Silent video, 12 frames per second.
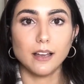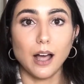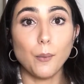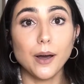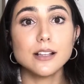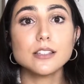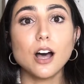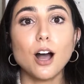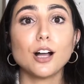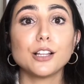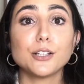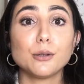I want to talk
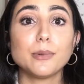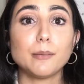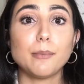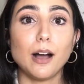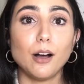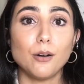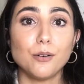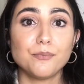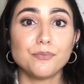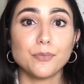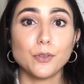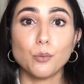a little bit about
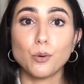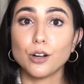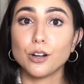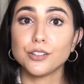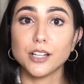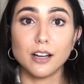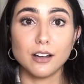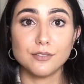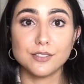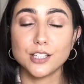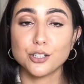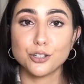the world
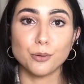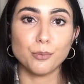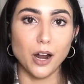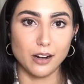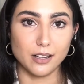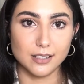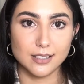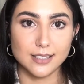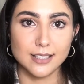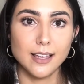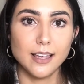of digital products.